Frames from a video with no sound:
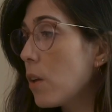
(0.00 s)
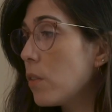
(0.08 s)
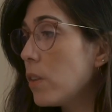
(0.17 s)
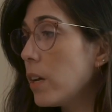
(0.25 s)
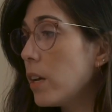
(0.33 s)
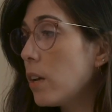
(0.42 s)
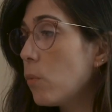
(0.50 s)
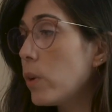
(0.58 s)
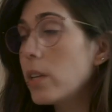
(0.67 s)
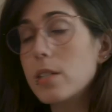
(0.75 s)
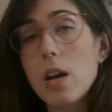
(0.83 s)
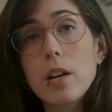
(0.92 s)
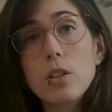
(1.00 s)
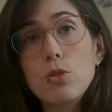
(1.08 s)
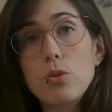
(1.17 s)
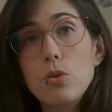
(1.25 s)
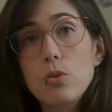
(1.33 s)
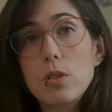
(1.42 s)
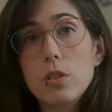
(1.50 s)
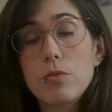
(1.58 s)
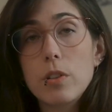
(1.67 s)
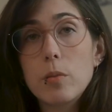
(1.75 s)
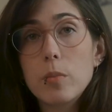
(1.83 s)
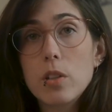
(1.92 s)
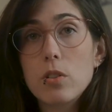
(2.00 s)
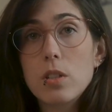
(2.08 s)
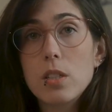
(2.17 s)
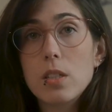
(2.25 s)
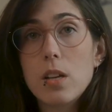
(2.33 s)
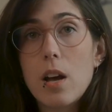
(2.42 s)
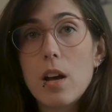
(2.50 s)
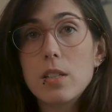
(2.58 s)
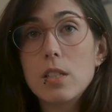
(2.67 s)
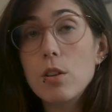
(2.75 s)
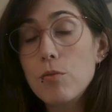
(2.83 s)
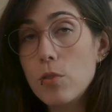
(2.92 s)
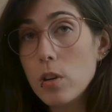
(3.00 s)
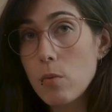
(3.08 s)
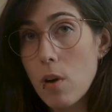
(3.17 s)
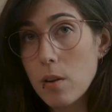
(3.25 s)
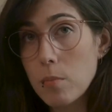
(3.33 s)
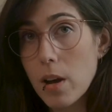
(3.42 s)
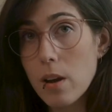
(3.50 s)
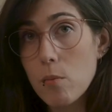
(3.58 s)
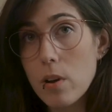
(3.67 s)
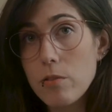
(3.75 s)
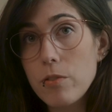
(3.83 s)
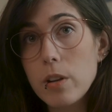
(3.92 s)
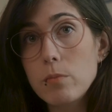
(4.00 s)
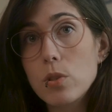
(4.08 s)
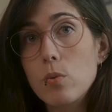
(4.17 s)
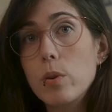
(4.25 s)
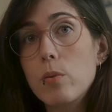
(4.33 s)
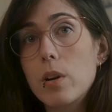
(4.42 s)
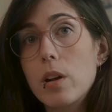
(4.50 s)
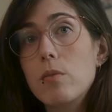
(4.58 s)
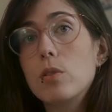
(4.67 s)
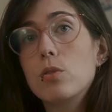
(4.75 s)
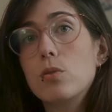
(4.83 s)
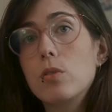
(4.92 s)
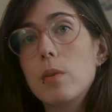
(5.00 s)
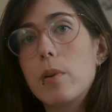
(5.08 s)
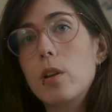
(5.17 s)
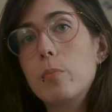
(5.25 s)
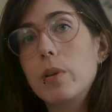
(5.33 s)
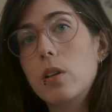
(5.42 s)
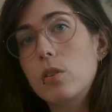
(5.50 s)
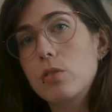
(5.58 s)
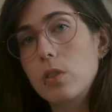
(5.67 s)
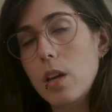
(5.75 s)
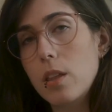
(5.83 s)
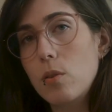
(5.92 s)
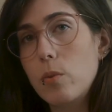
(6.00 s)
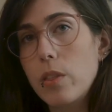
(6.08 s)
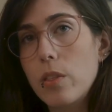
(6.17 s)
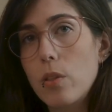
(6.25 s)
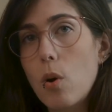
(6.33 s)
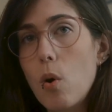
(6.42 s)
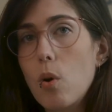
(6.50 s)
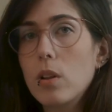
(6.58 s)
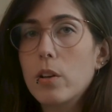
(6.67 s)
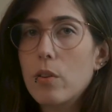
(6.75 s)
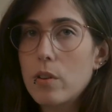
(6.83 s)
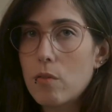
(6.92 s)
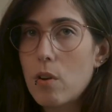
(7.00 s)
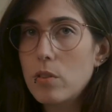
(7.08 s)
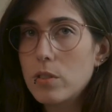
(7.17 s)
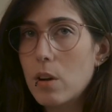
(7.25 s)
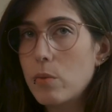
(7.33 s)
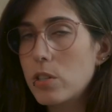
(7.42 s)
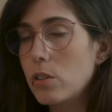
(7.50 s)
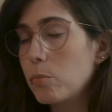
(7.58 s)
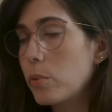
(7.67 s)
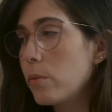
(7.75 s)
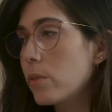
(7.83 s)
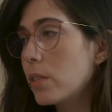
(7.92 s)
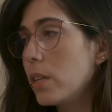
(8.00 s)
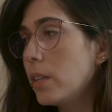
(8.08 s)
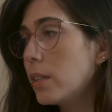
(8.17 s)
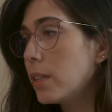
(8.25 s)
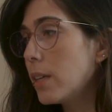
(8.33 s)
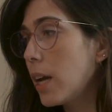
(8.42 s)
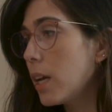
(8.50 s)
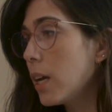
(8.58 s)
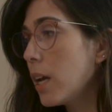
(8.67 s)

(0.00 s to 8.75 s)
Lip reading: We decided to use this film because it's a C41 black and white film, so we were able to develop it all together with all the other rolls that we shot previously in the day.